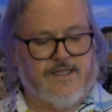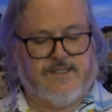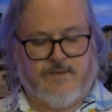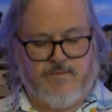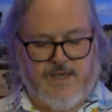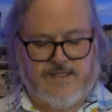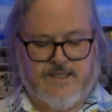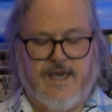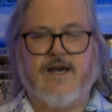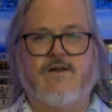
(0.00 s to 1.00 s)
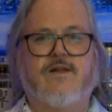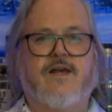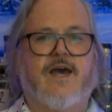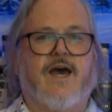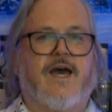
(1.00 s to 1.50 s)
It's mezcal,
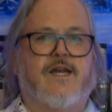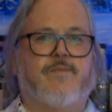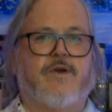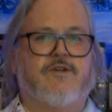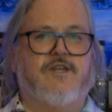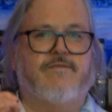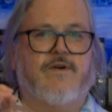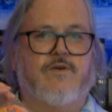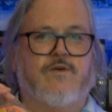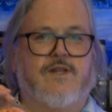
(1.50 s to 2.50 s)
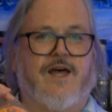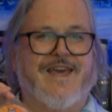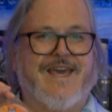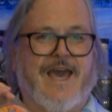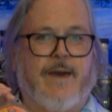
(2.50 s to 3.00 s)
an aperitivo like